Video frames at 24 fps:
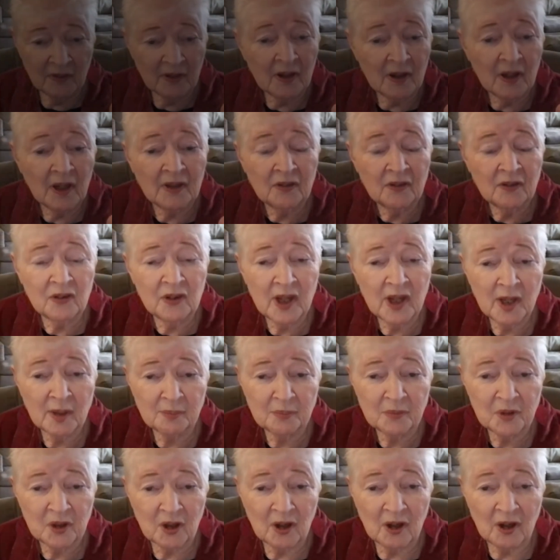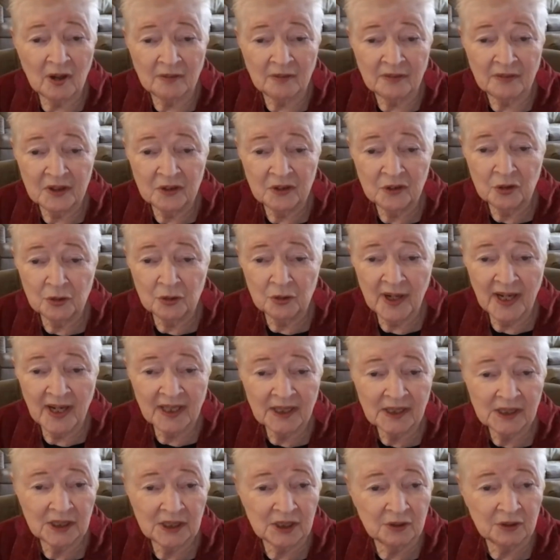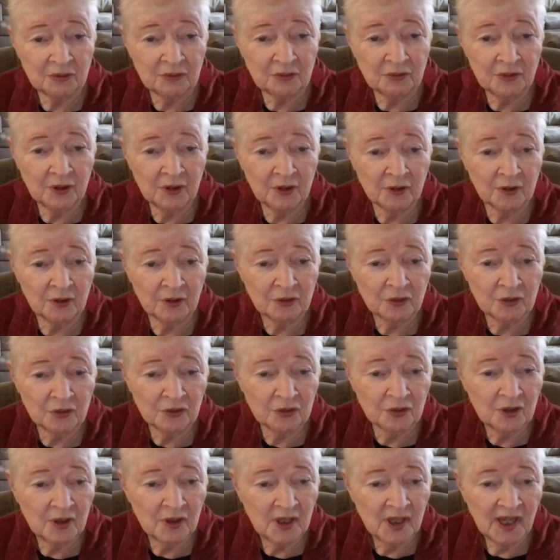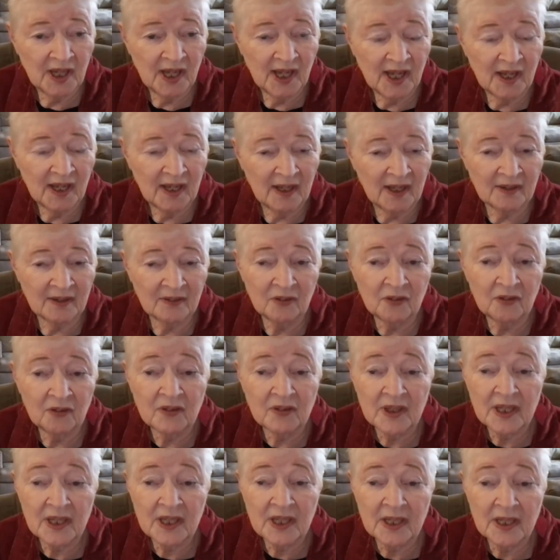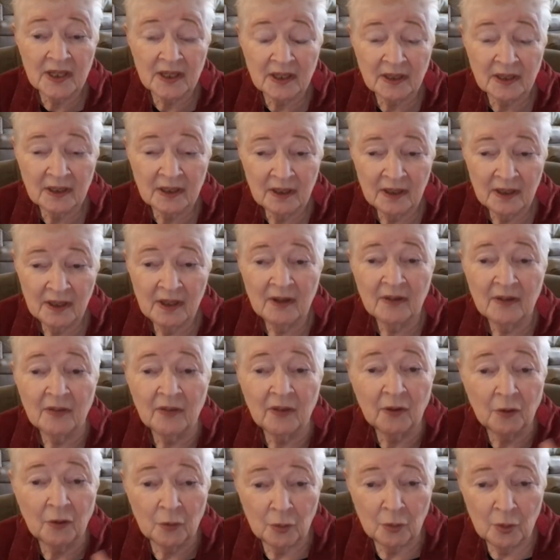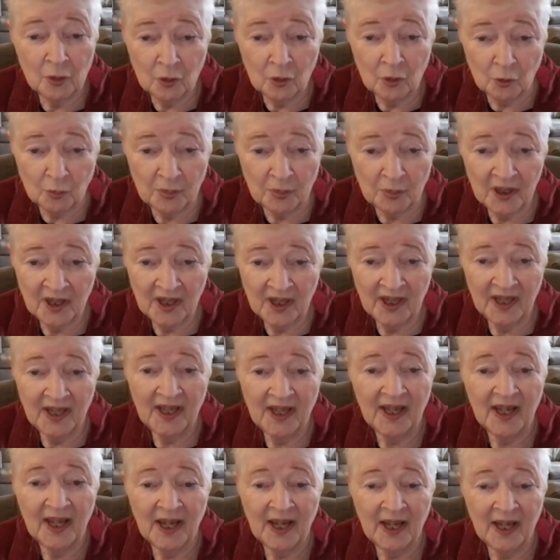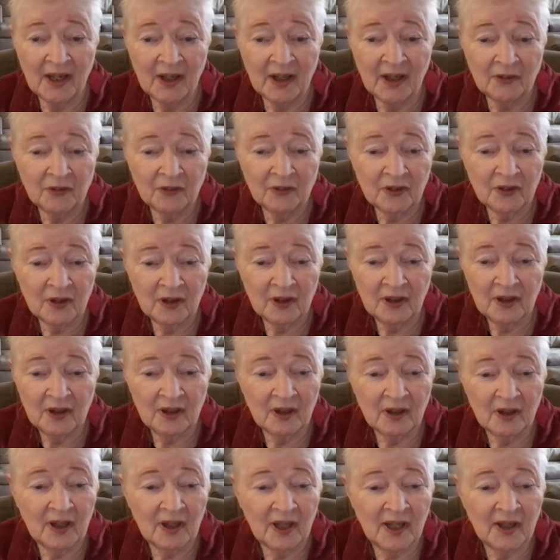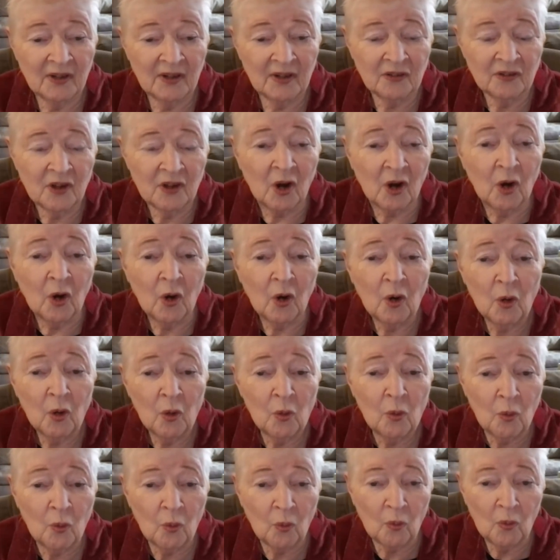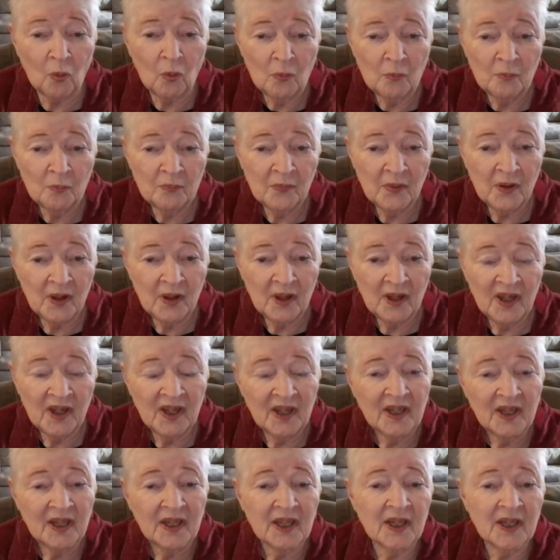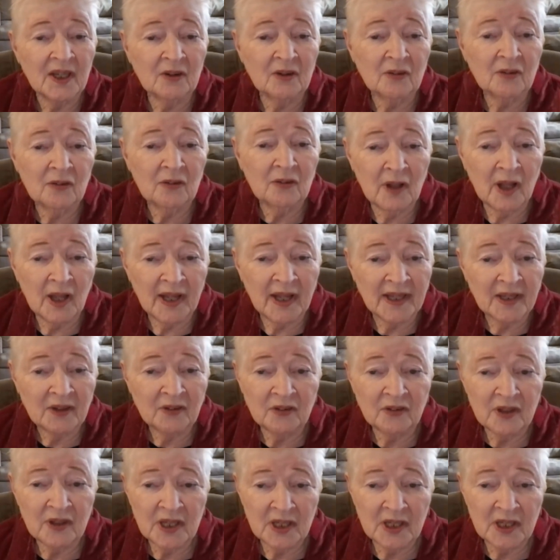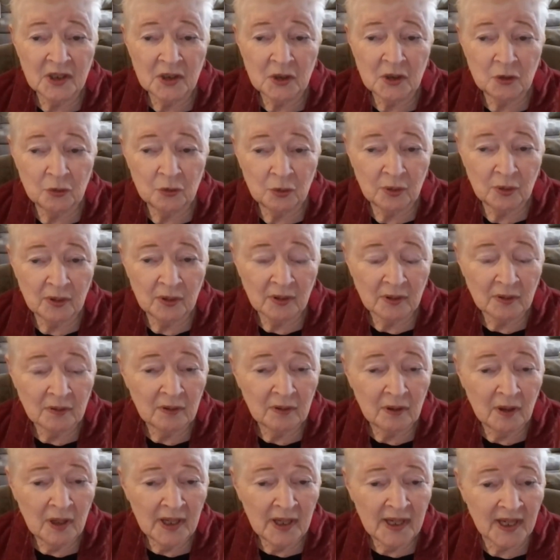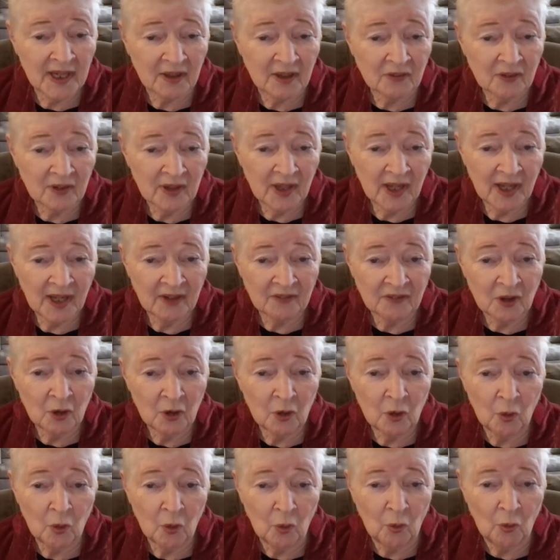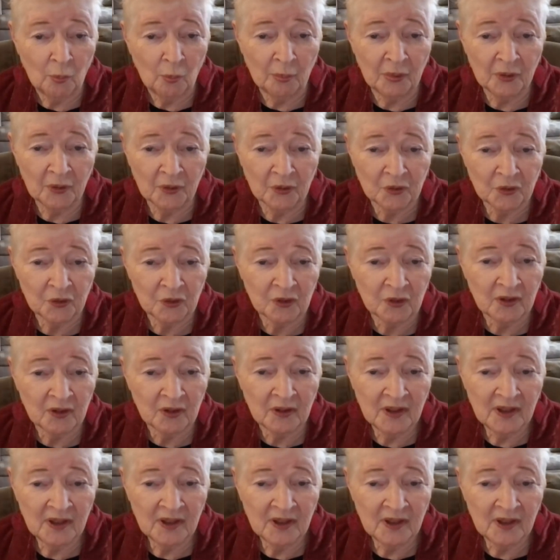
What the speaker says: concept of interaction first and seeing the group as a whole is like seeing your client as a whole person.